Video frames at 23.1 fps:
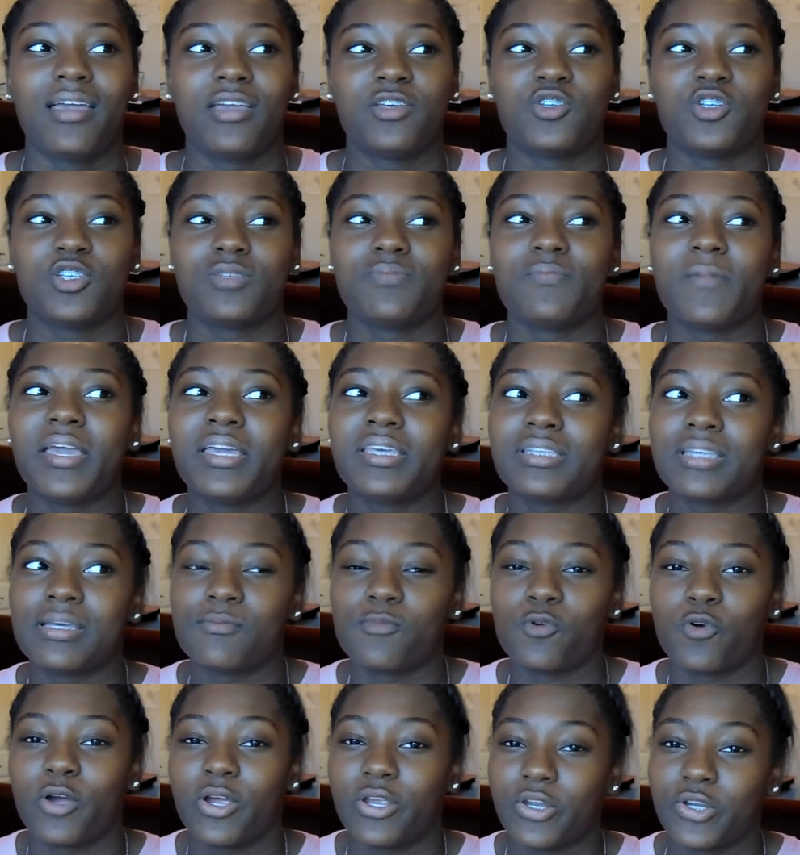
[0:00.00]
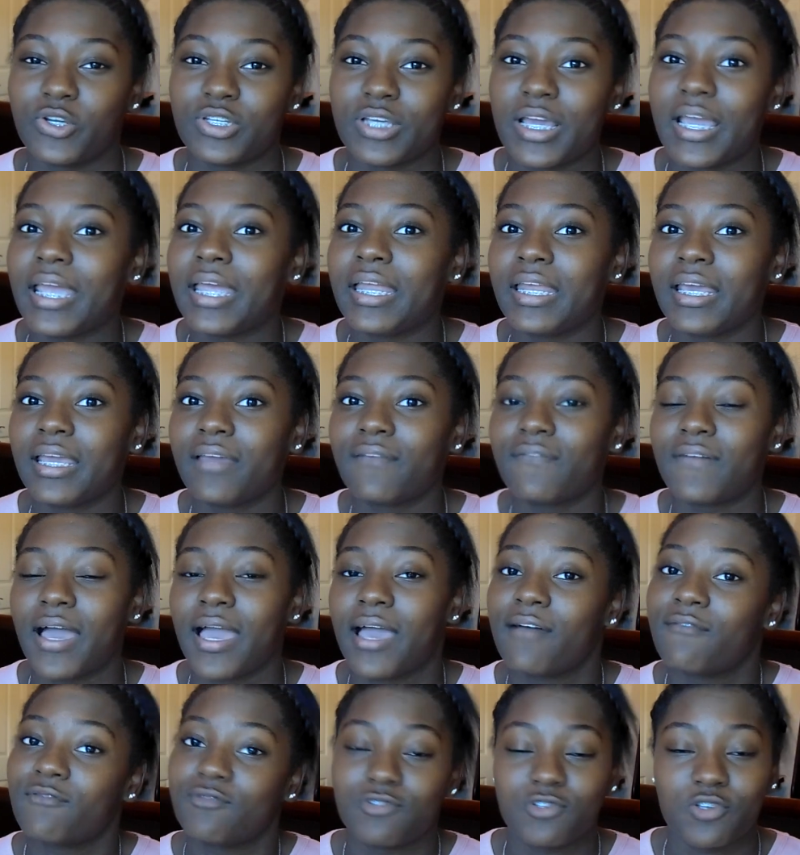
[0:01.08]
It just makes it more entertaining if I
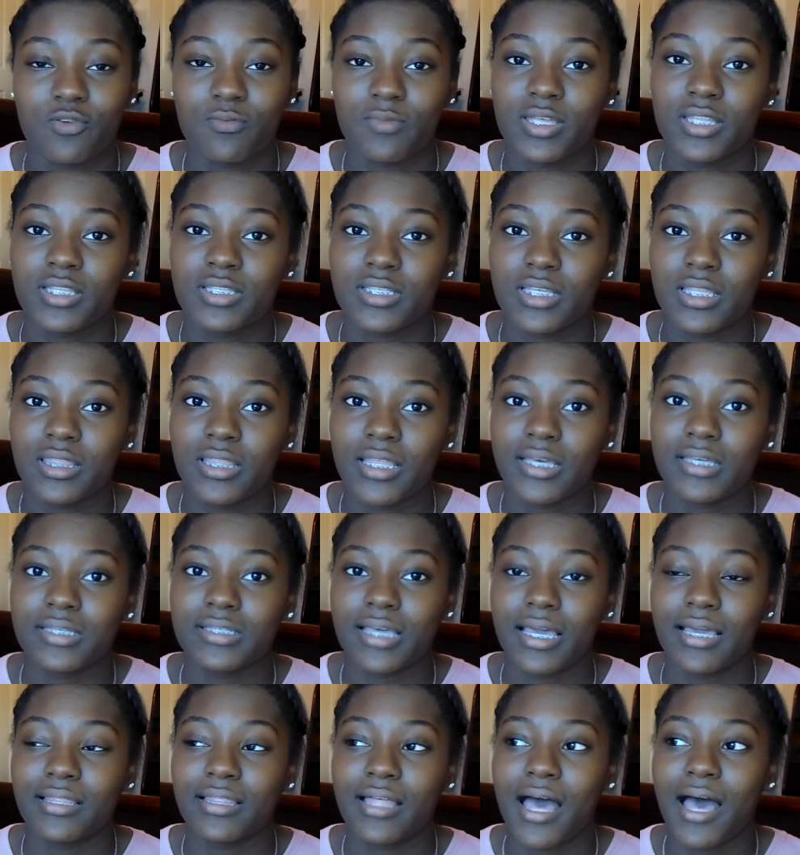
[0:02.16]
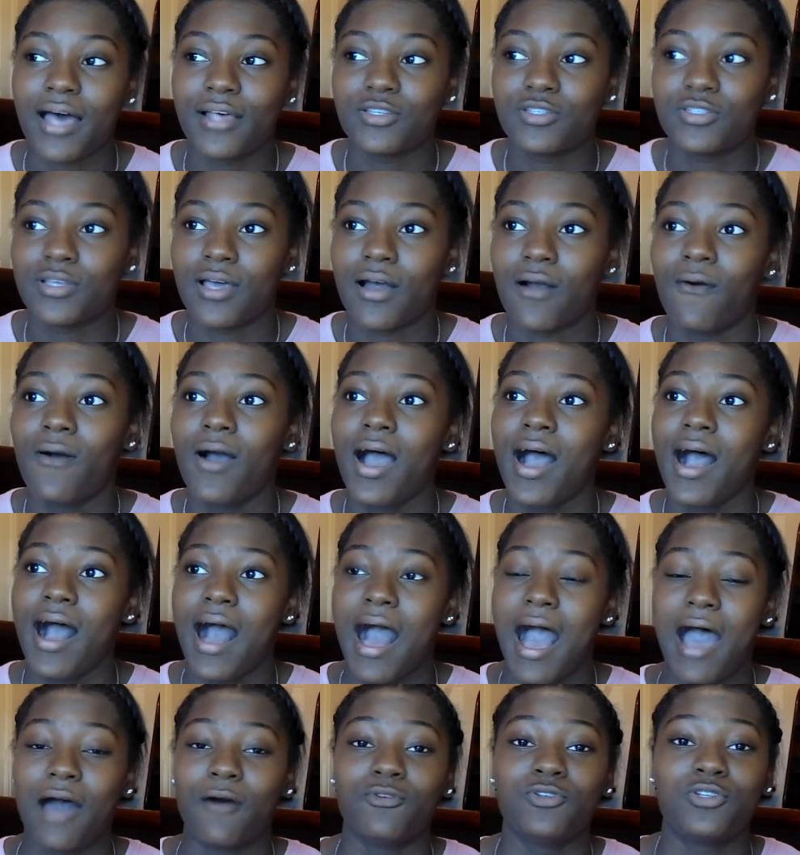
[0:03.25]
have zoom-ins and things like that. So
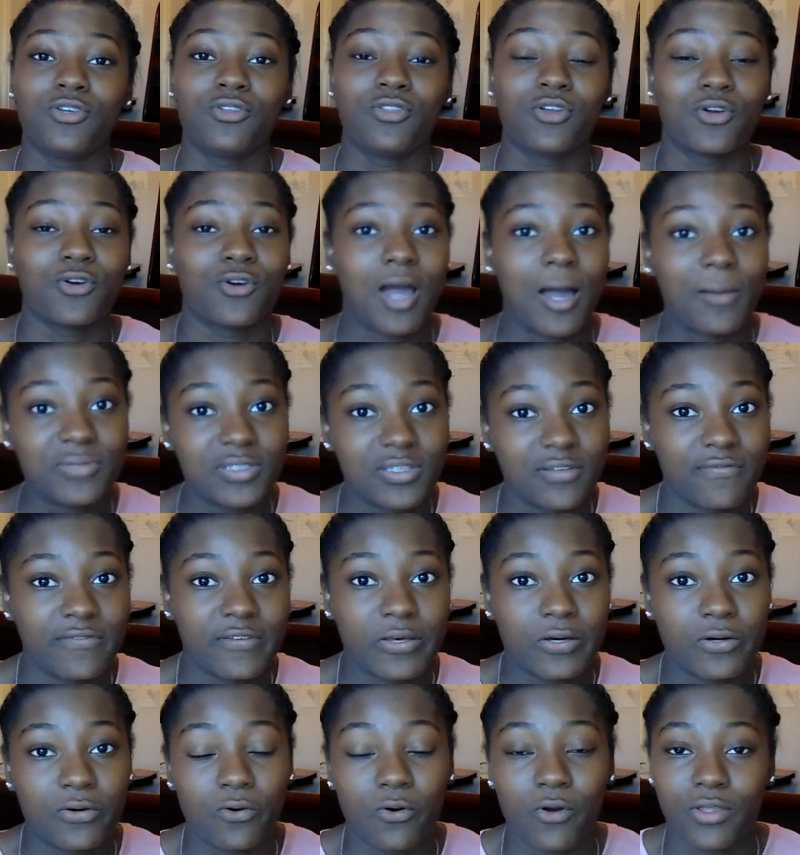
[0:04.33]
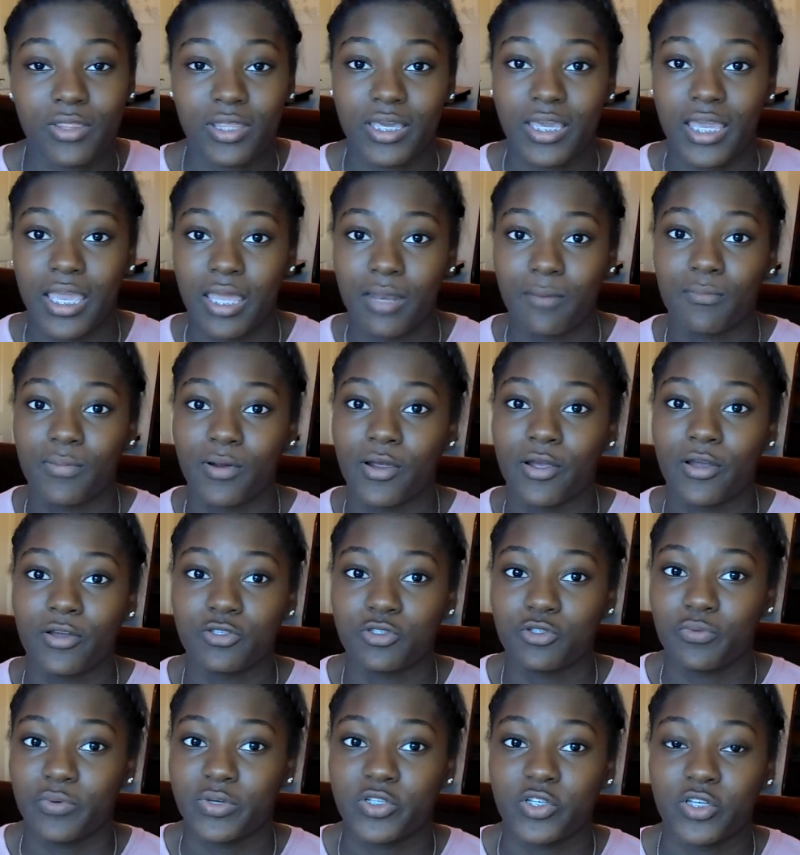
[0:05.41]
I will do the crop to fill or the Ken
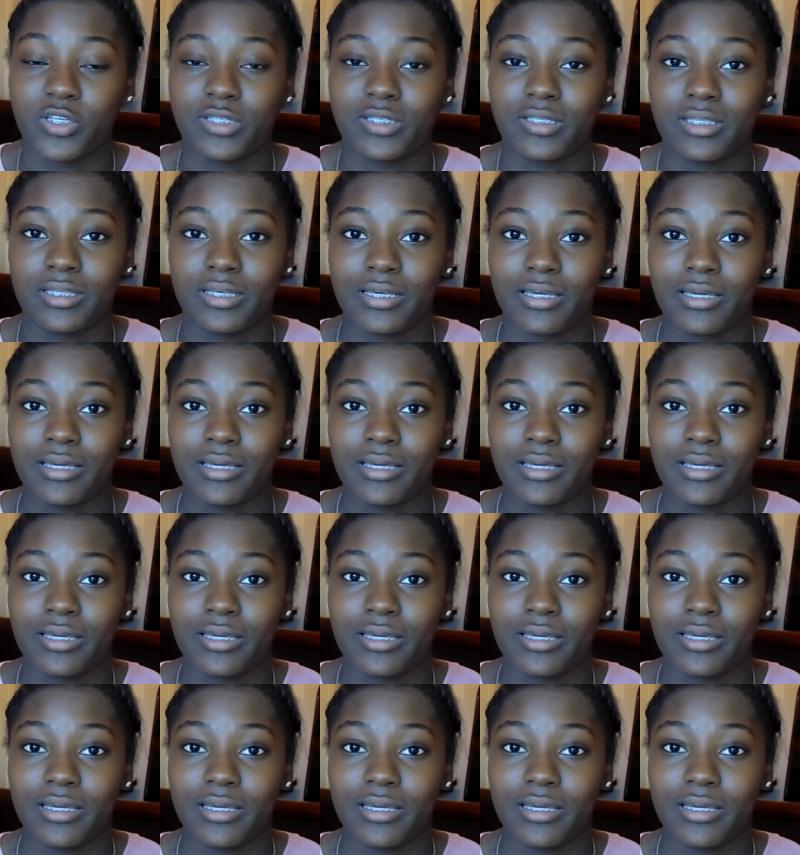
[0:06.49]
Burns, which is